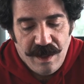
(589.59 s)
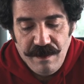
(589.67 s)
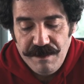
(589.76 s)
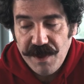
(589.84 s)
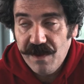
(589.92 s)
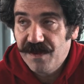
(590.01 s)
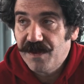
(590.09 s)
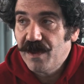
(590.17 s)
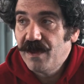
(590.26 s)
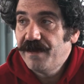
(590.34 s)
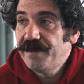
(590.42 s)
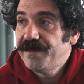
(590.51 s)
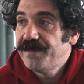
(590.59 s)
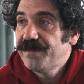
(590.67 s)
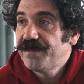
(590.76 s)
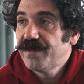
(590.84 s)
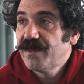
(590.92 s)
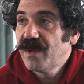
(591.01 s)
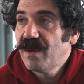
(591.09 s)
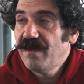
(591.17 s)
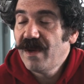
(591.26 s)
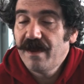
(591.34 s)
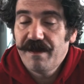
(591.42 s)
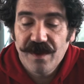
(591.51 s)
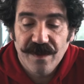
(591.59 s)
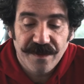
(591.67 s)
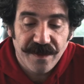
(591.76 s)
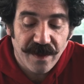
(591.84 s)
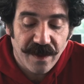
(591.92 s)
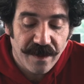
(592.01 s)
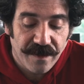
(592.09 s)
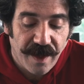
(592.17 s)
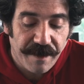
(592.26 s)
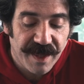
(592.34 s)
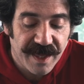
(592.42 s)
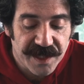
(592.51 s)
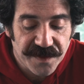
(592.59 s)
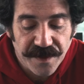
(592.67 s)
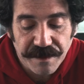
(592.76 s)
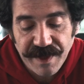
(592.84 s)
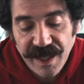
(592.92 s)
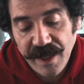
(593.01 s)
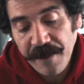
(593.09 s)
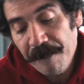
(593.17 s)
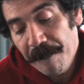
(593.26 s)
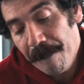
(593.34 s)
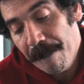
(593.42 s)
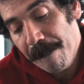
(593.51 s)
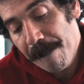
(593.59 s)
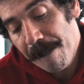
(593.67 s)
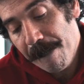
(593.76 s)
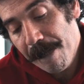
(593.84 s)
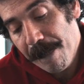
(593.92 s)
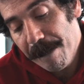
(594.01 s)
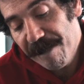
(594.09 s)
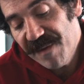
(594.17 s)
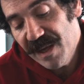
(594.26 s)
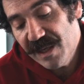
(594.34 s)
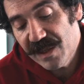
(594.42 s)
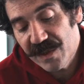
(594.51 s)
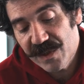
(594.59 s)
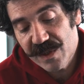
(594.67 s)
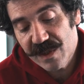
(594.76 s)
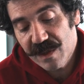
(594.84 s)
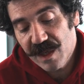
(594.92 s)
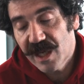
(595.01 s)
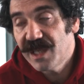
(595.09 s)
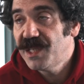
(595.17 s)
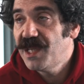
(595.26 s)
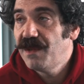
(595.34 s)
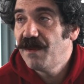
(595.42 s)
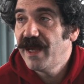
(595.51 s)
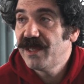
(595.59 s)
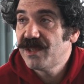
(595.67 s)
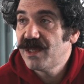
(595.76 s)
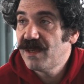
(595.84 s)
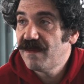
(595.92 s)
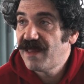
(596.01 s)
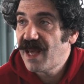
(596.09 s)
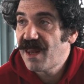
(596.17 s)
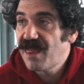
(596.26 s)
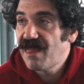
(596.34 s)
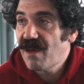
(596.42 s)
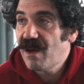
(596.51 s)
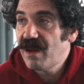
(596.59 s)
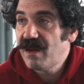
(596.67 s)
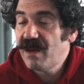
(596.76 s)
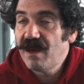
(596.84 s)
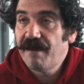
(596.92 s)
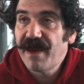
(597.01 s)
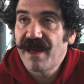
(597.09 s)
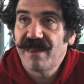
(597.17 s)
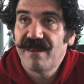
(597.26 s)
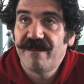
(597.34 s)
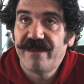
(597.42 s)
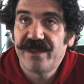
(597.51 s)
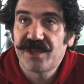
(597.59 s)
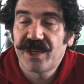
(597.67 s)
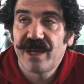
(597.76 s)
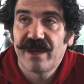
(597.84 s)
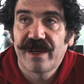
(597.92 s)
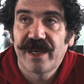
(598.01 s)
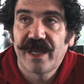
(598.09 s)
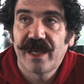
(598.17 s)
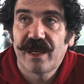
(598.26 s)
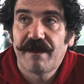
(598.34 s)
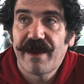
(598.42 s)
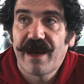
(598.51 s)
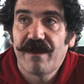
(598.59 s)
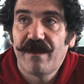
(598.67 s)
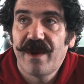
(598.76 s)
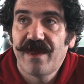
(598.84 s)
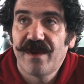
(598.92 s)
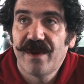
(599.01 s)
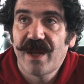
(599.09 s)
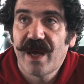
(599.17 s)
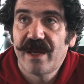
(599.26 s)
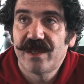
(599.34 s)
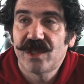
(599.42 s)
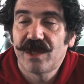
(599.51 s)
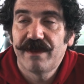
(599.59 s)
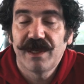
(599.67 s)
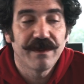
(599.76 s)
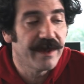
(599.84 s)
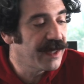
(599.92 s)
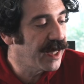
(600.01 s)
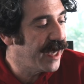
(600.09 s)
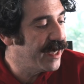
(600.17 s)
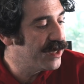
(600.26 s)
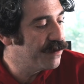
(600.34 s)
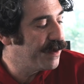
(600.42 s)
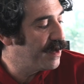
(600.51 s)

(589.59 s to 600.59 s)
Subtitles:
Beautiful. Very beautiful. I mean, this for me is a continuation of that thought about the visionary and about whether or not it should be realized.